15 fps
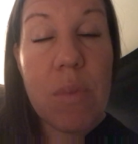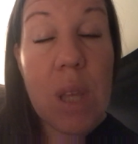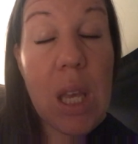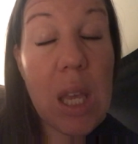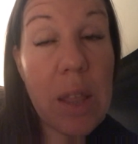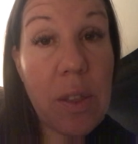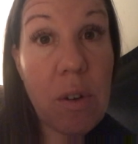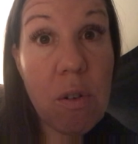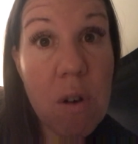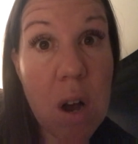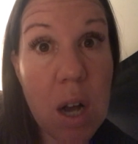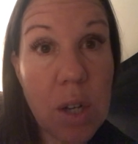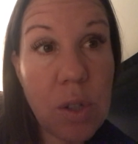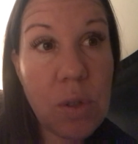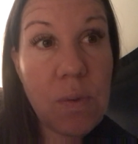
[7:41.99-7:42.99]
in the
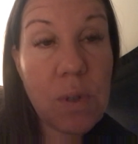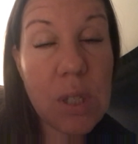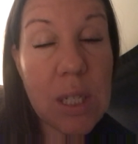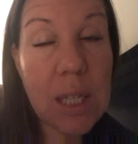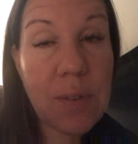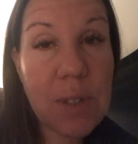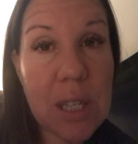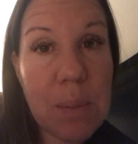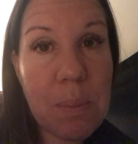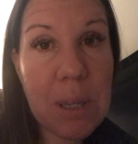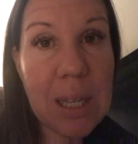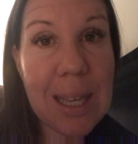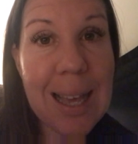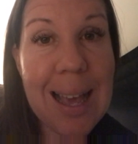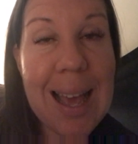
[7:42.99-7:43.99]
garage for safekeeping.
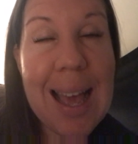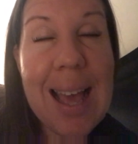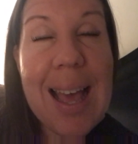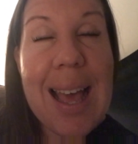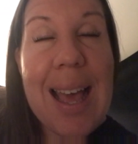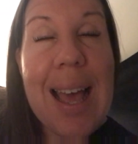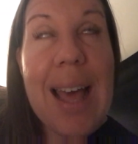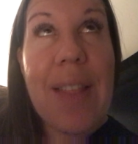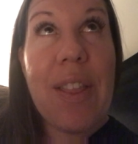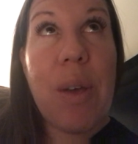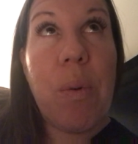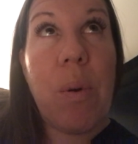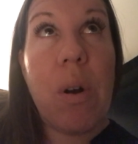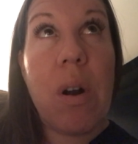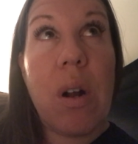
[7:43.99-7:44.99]
And they
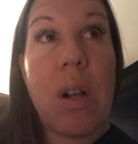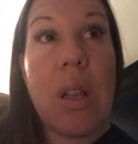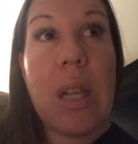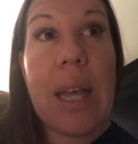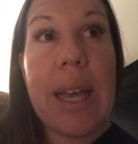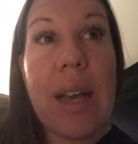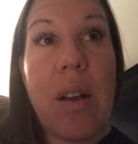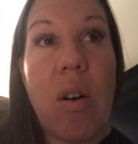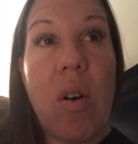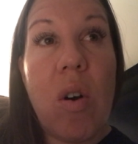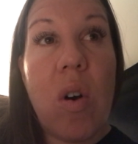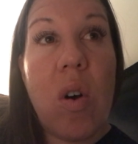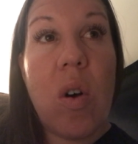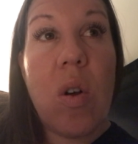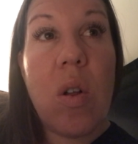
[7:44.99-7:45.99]
were like
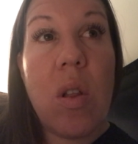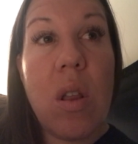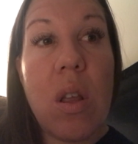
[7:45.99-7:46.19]
all,